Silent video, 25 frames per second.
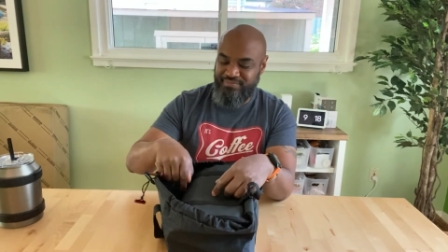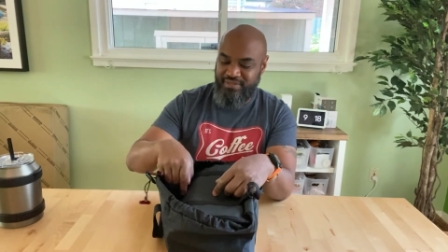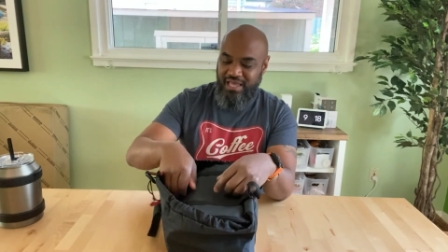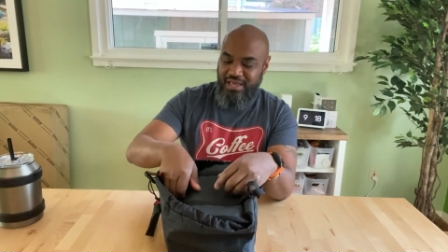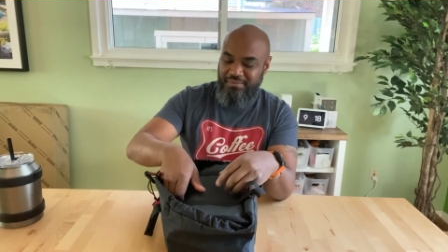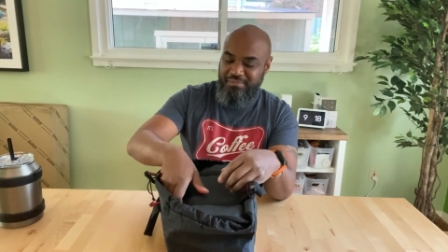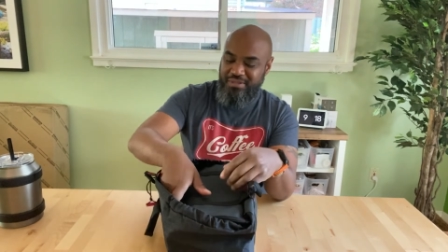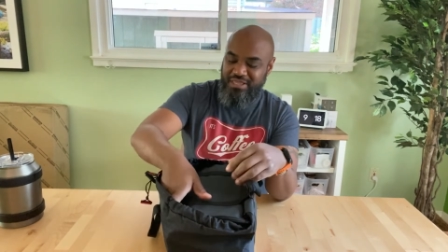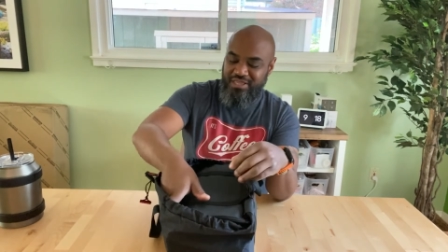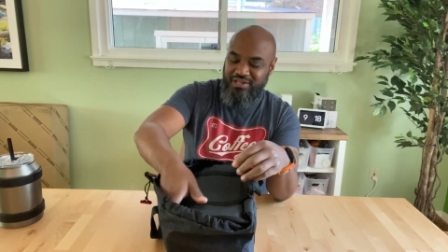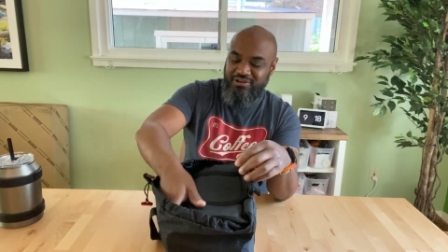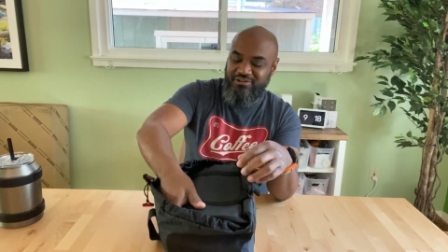
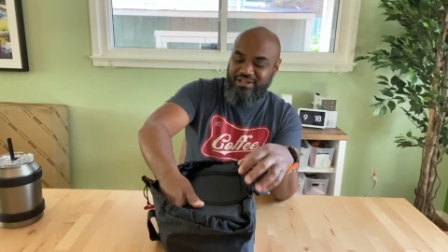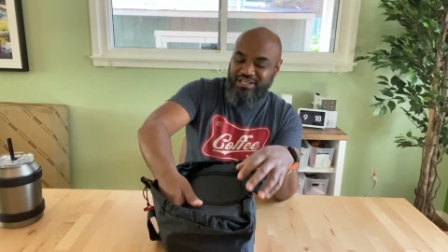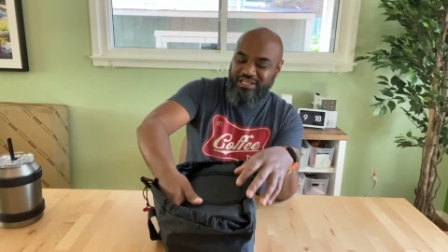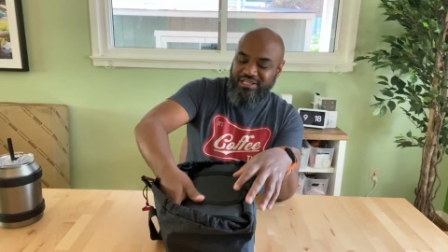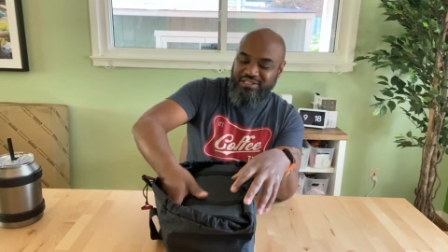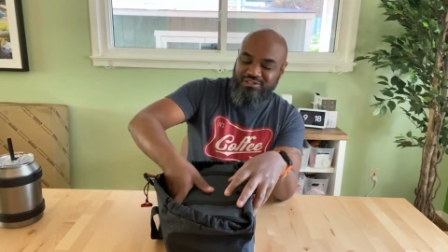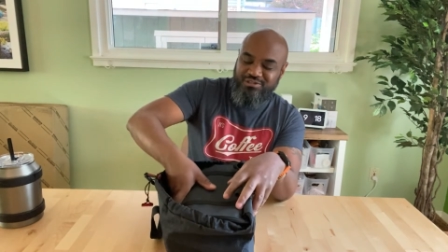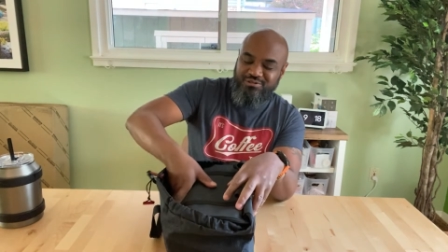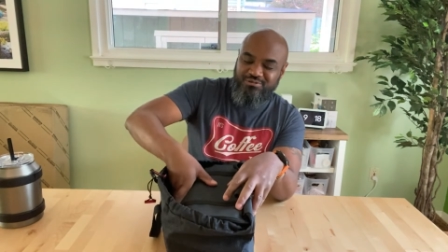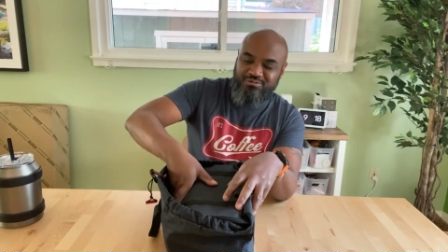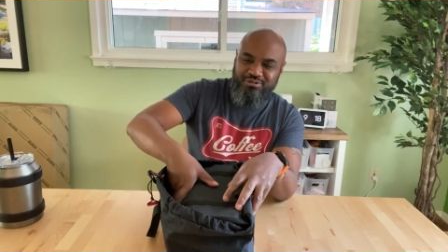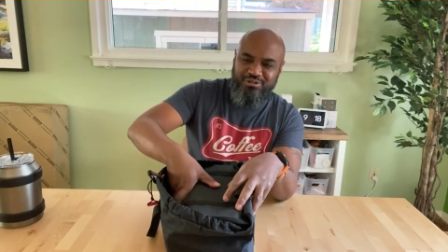there
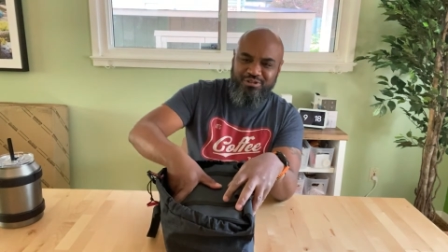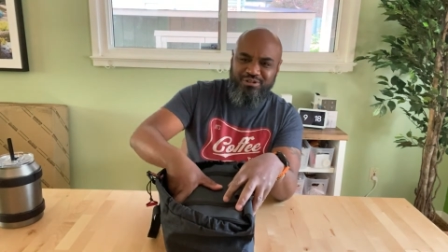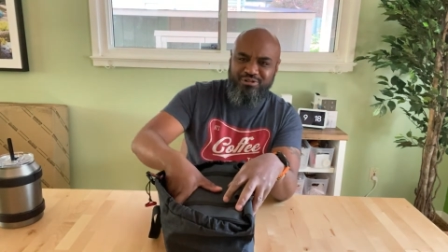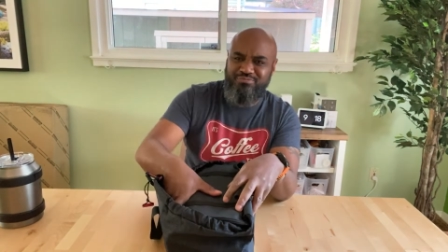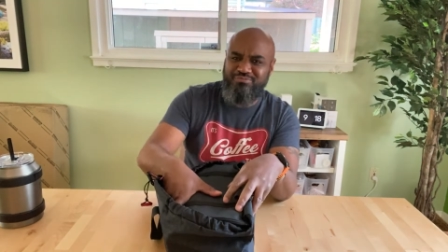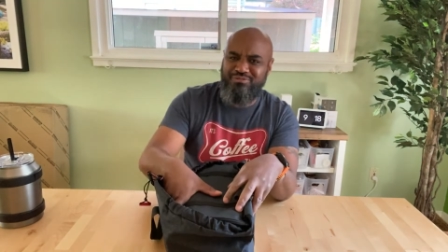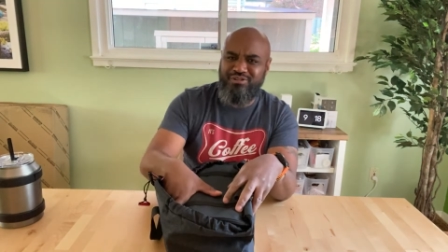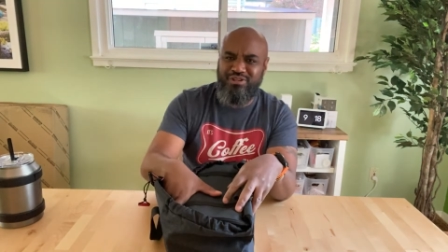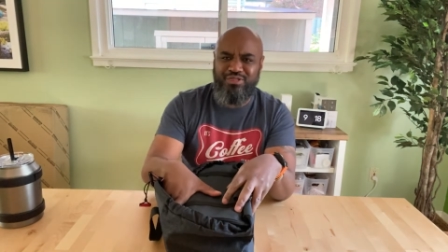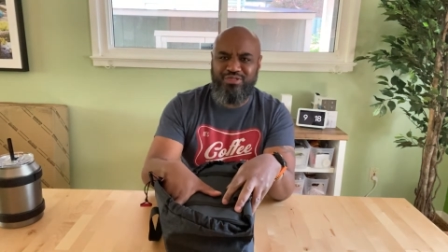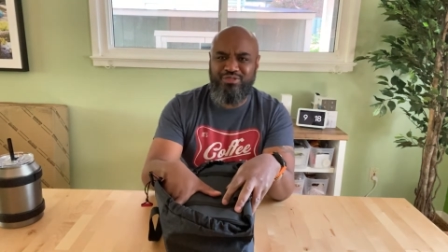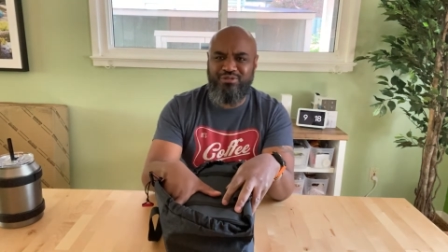is
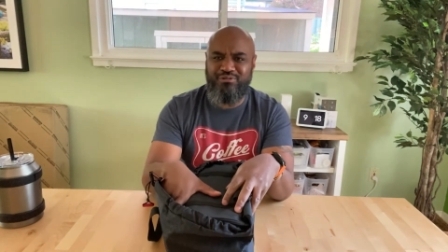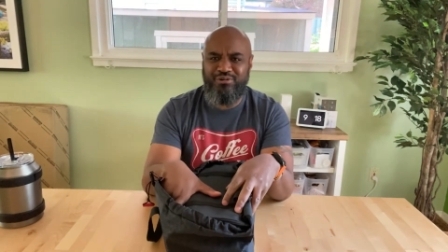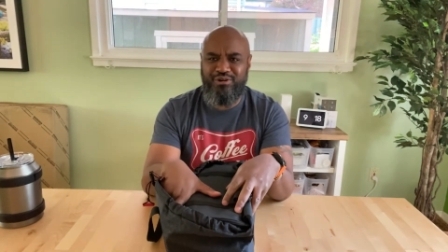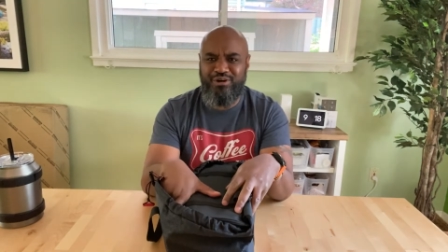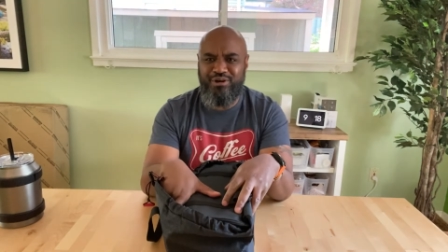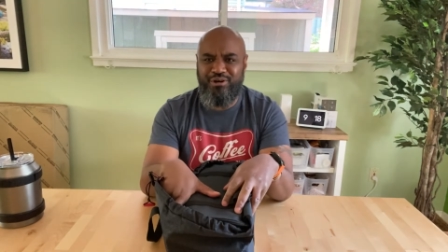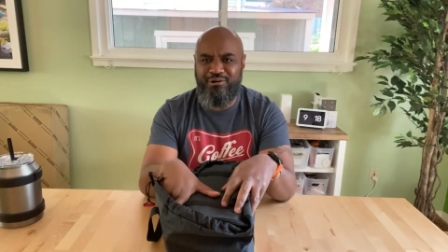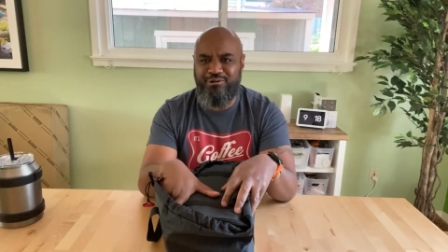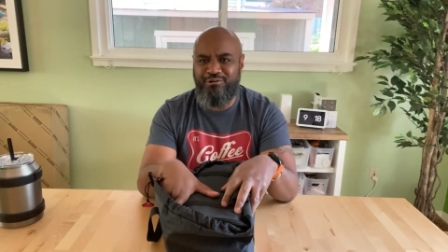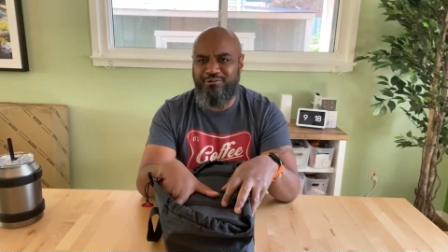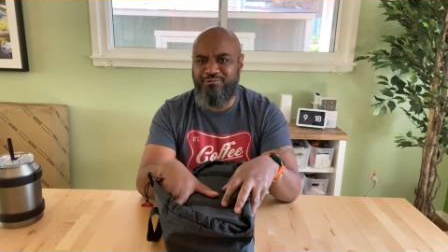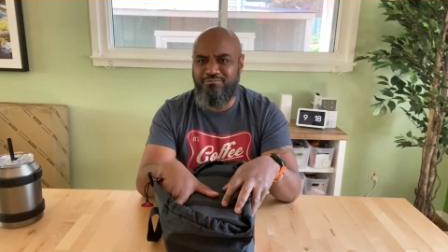room to
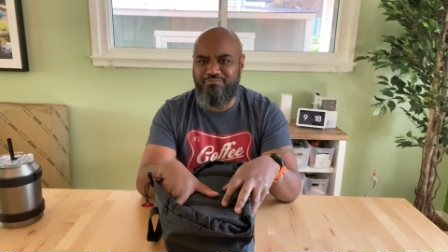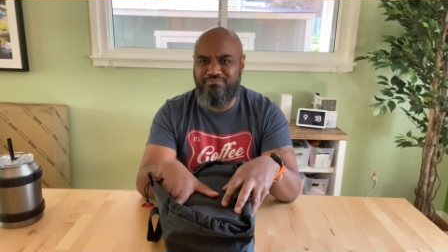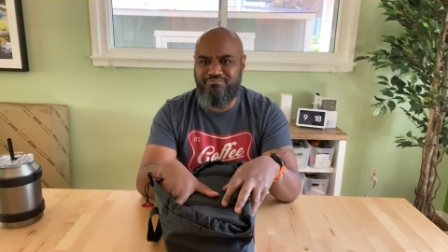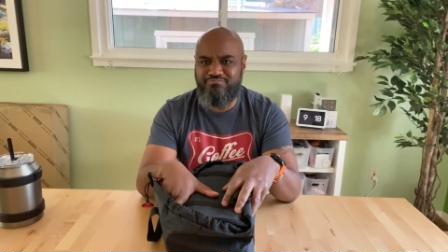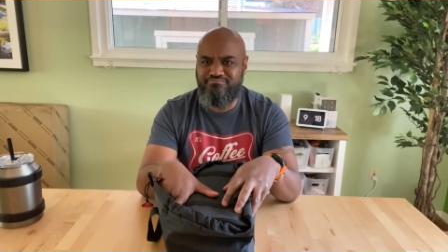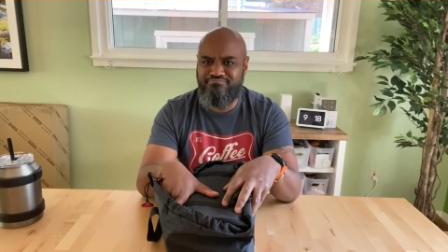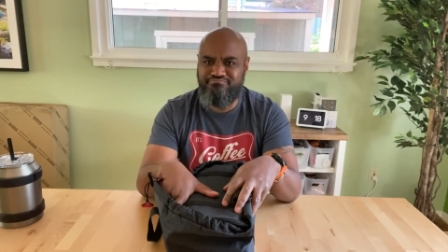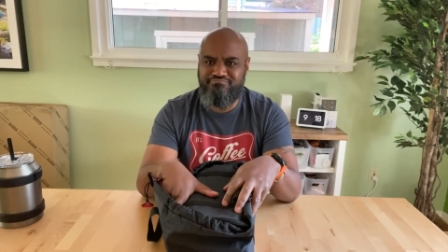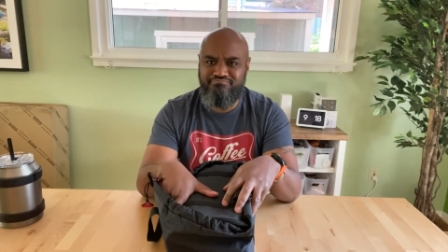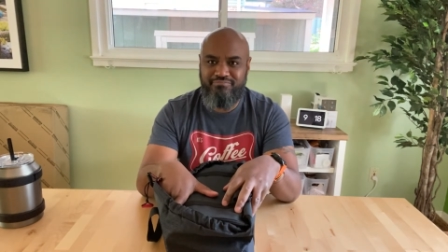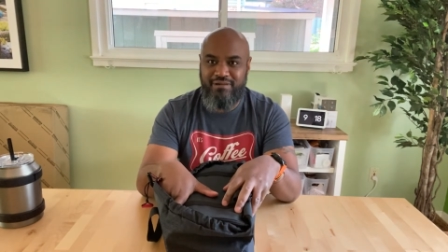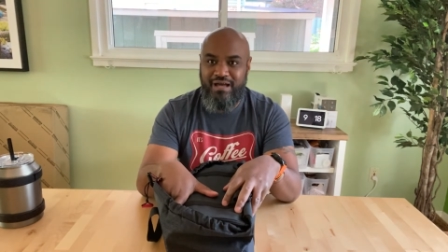throw,
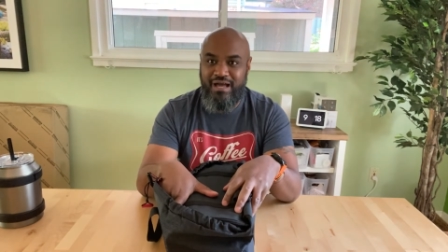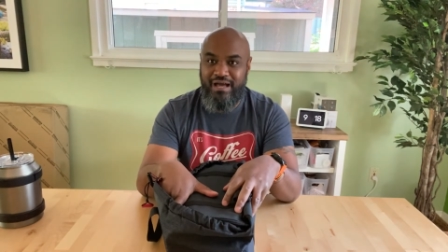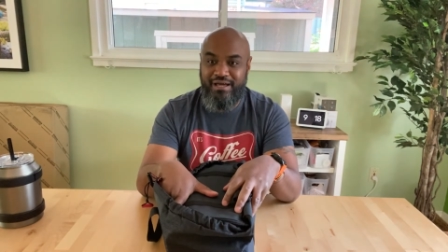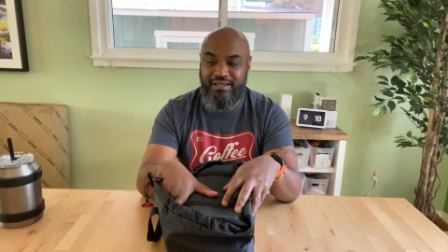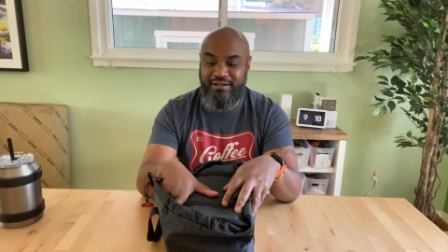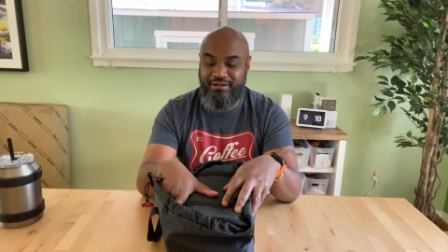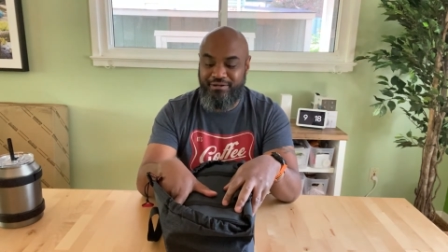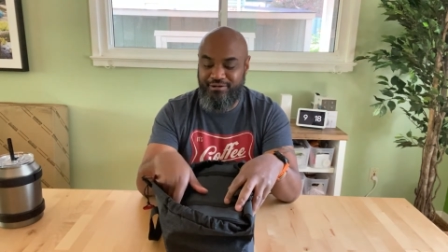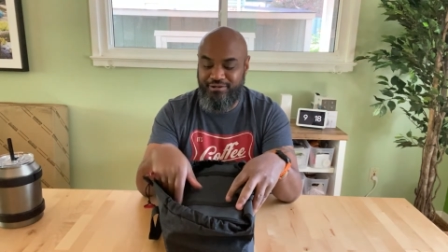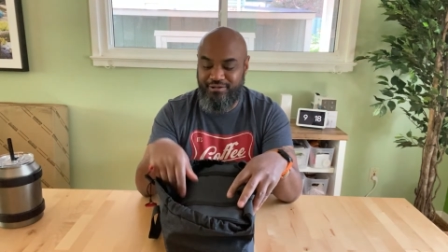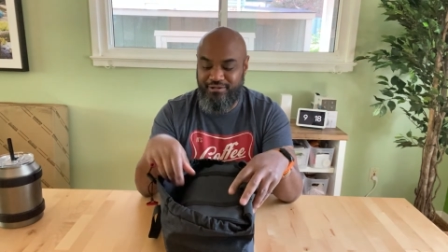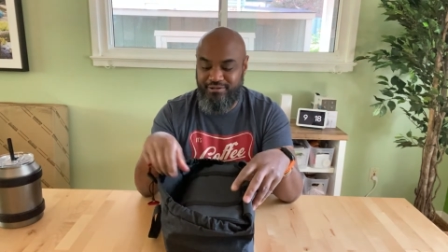I
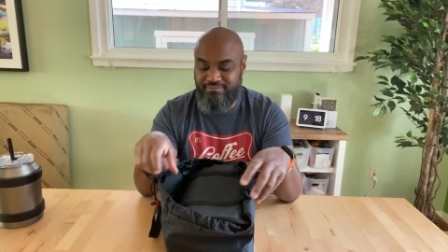don't